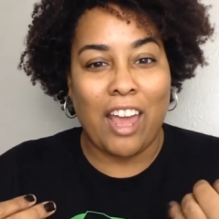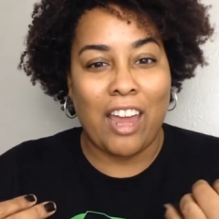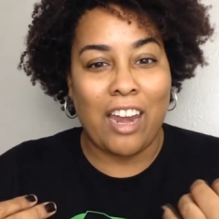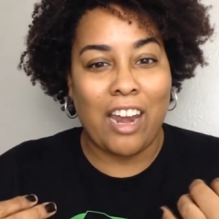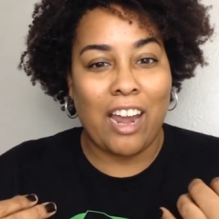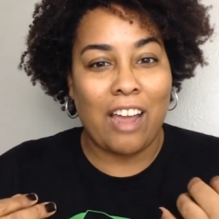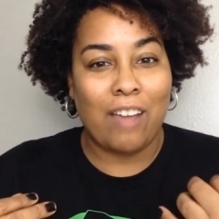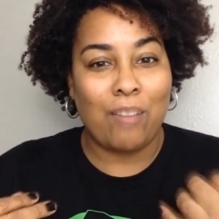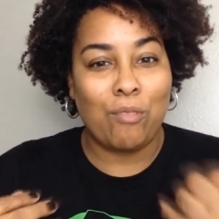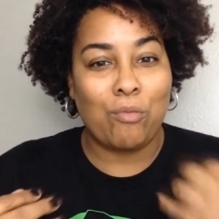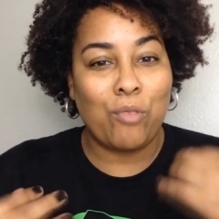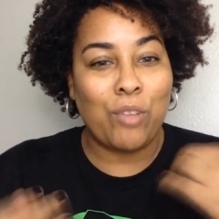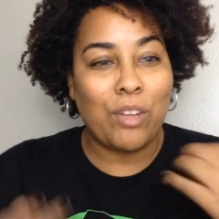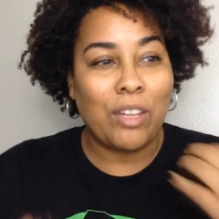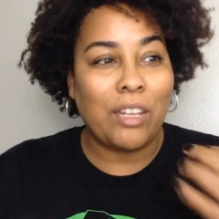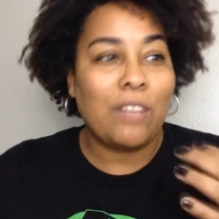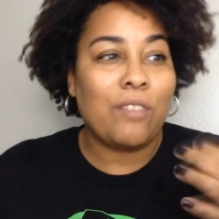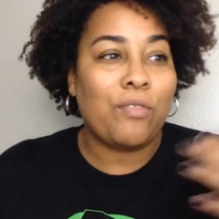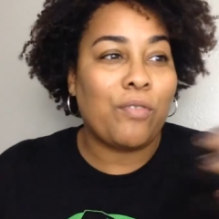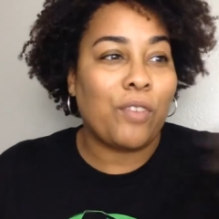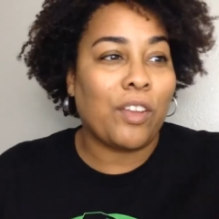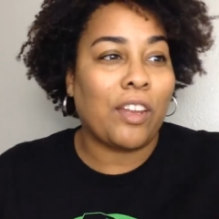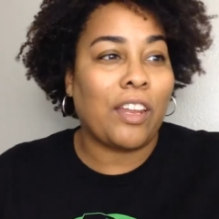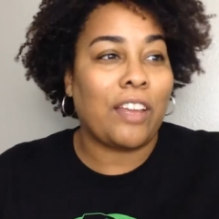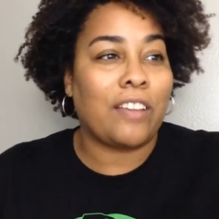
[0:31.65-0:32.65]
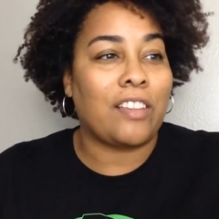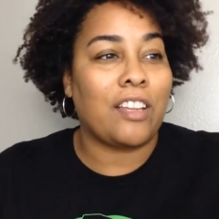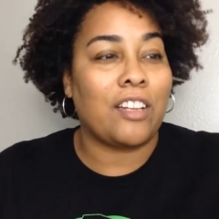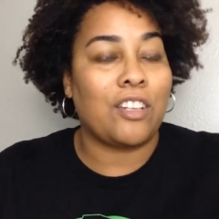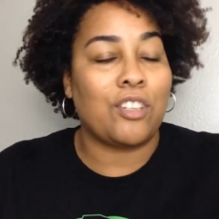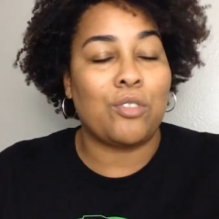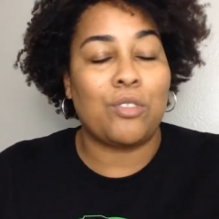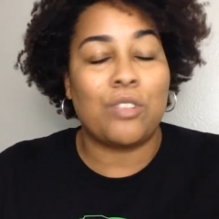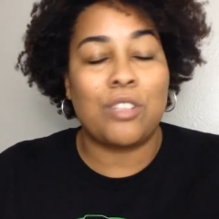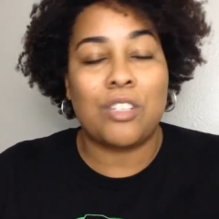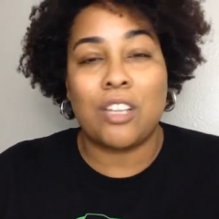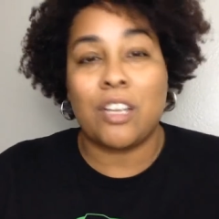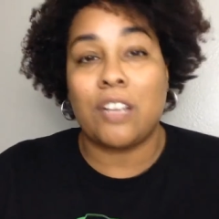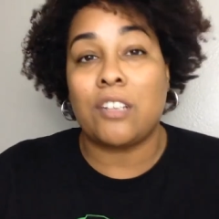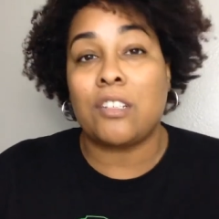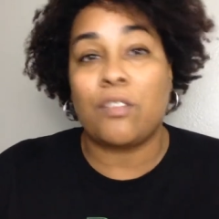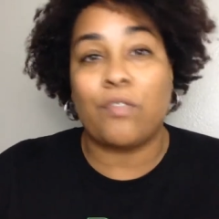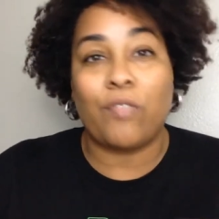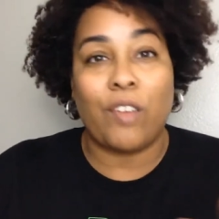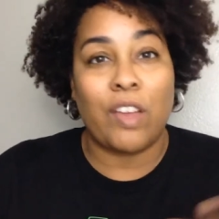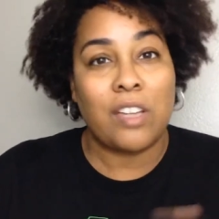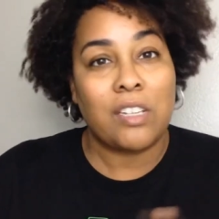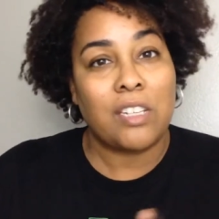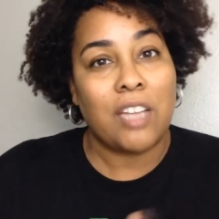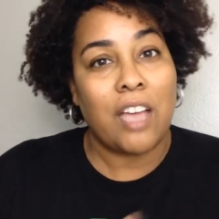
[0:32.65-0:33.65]
And I really feel like they do such a
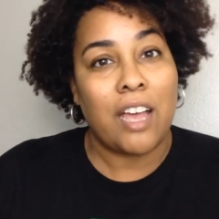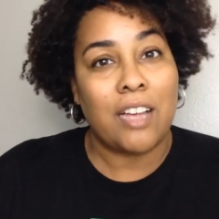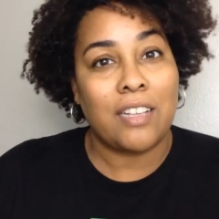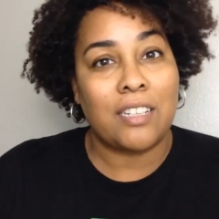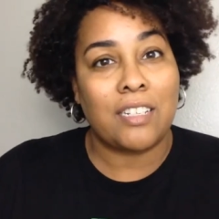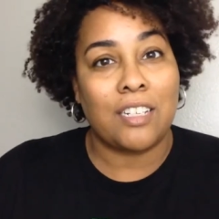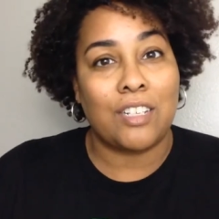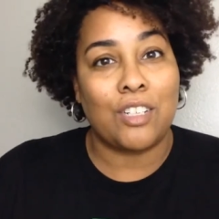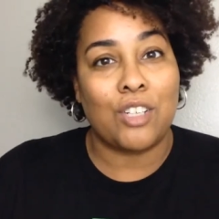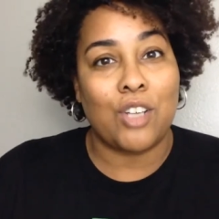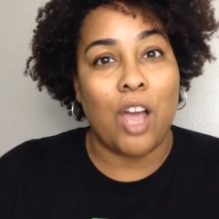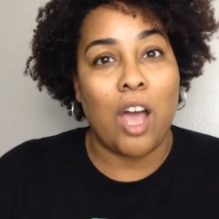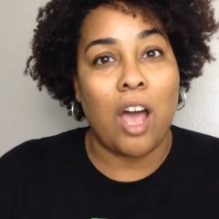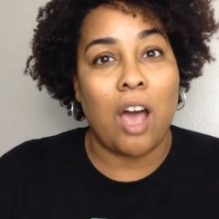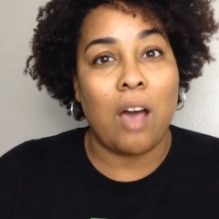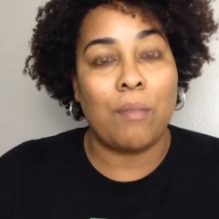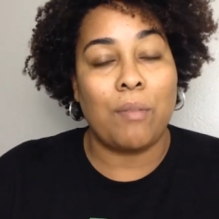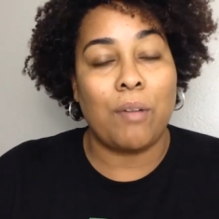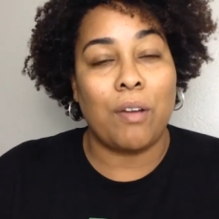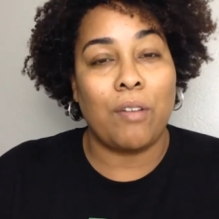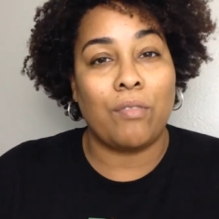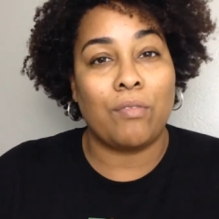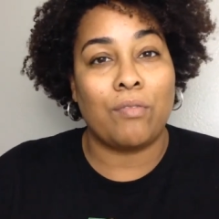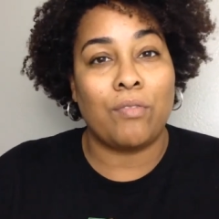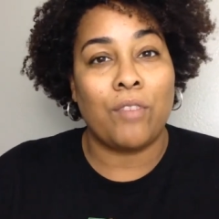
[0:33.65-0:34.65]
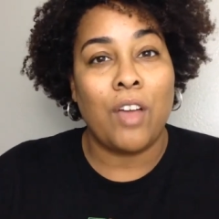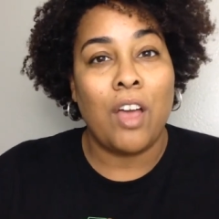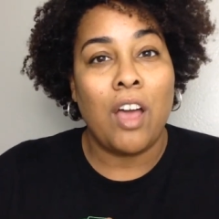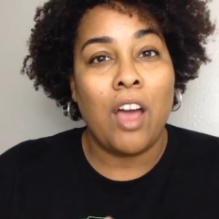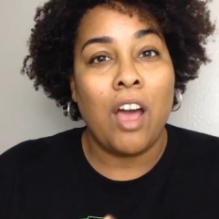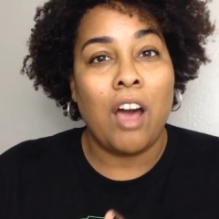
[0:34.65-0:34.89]
fantastic job of,